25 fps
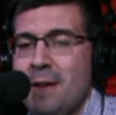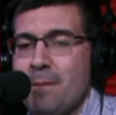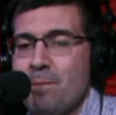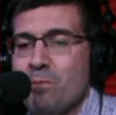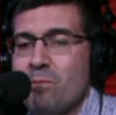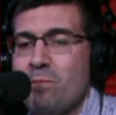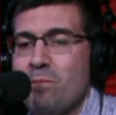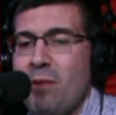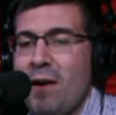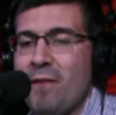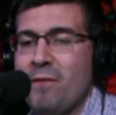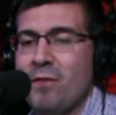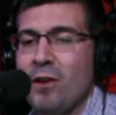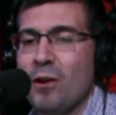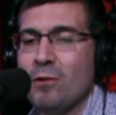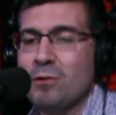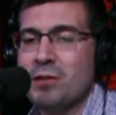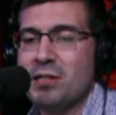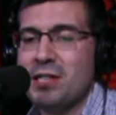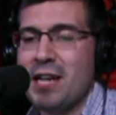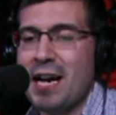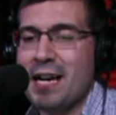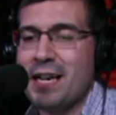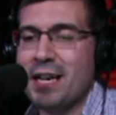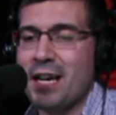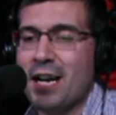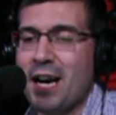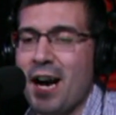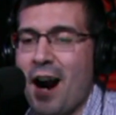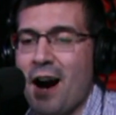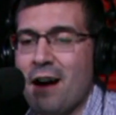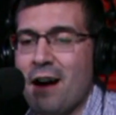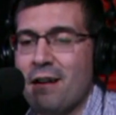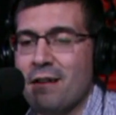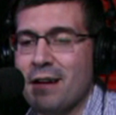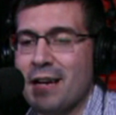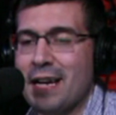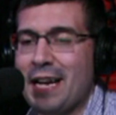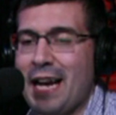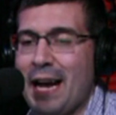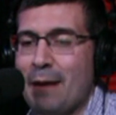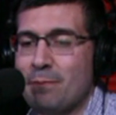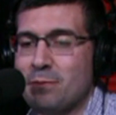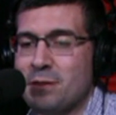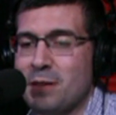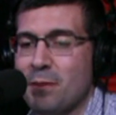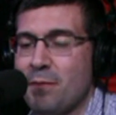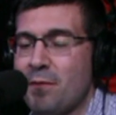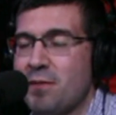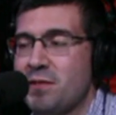Buffalo signed a guard and kept
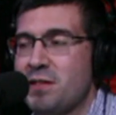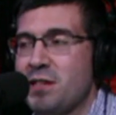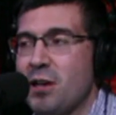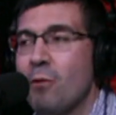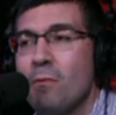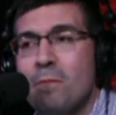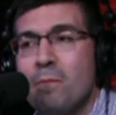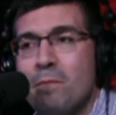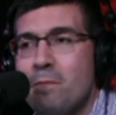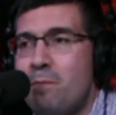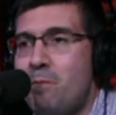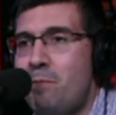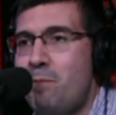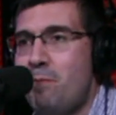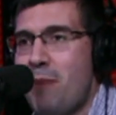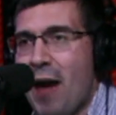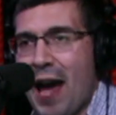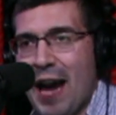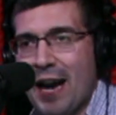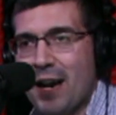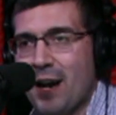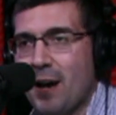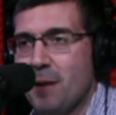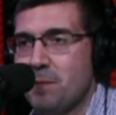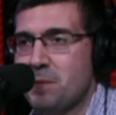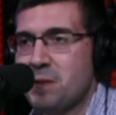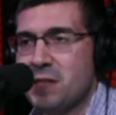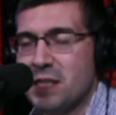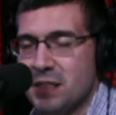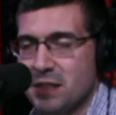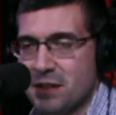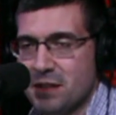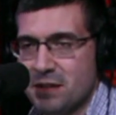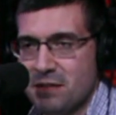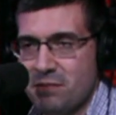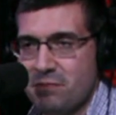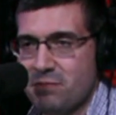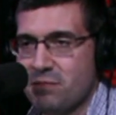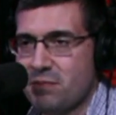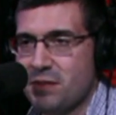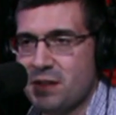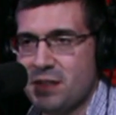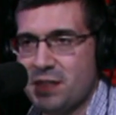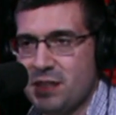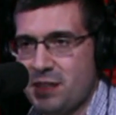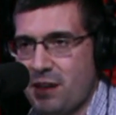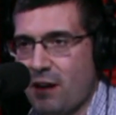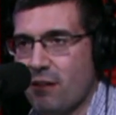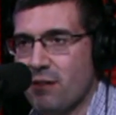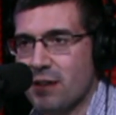some of its own backups and
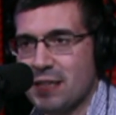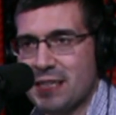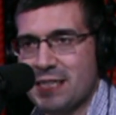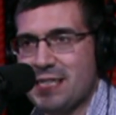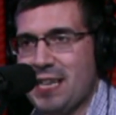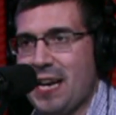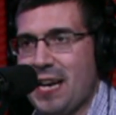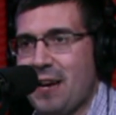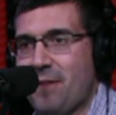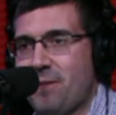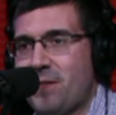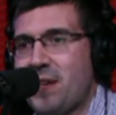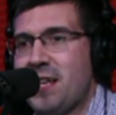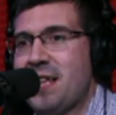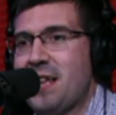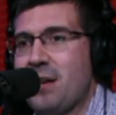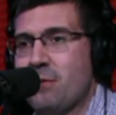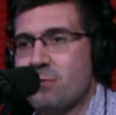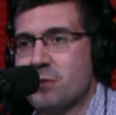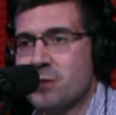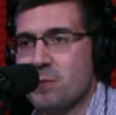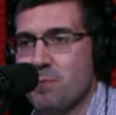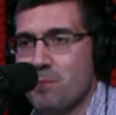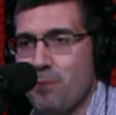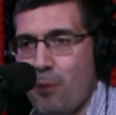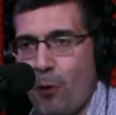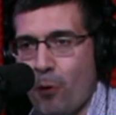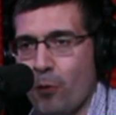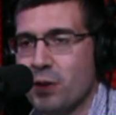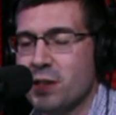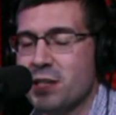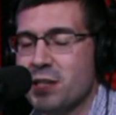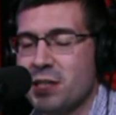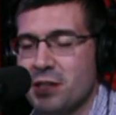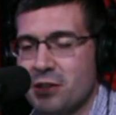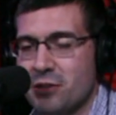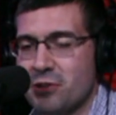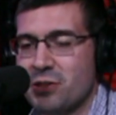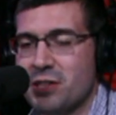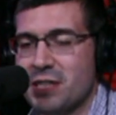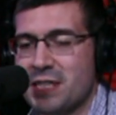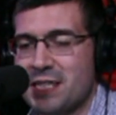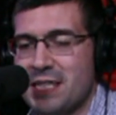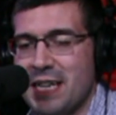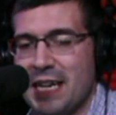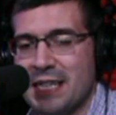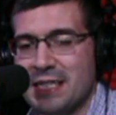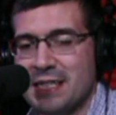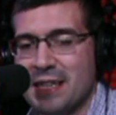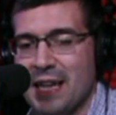starting safety that was important to their
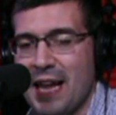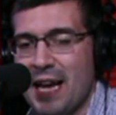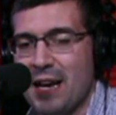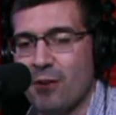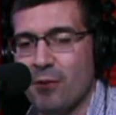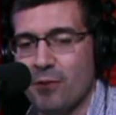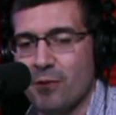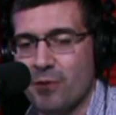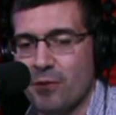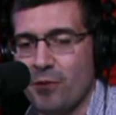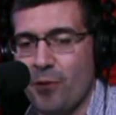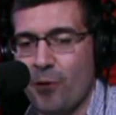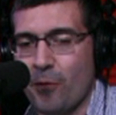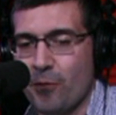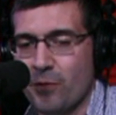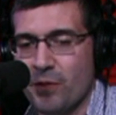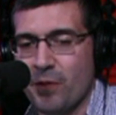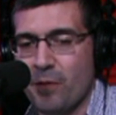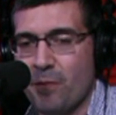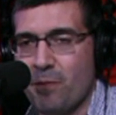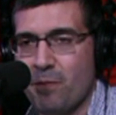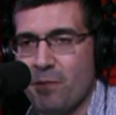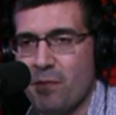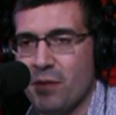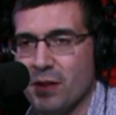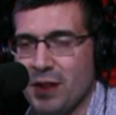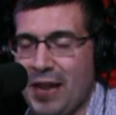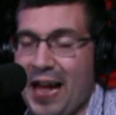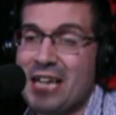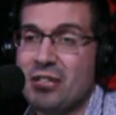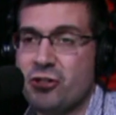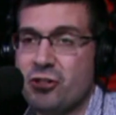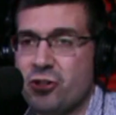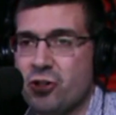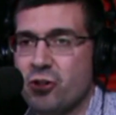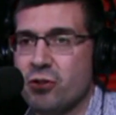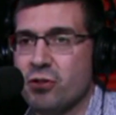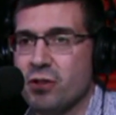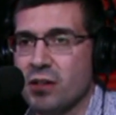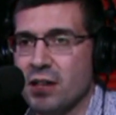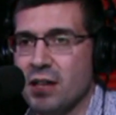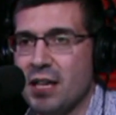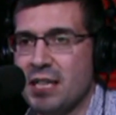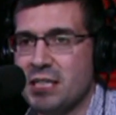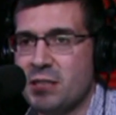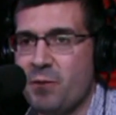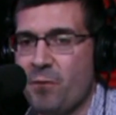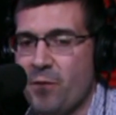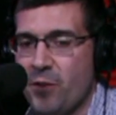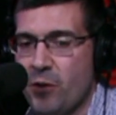success over the last year and the
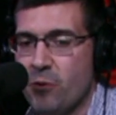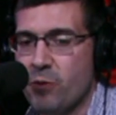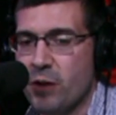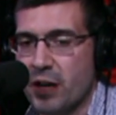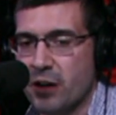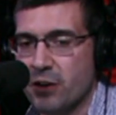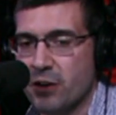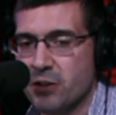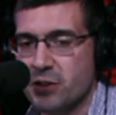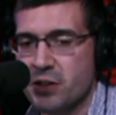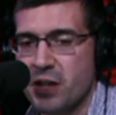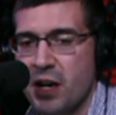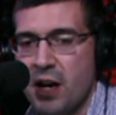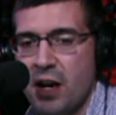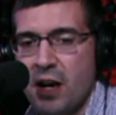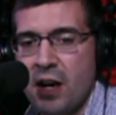last few years.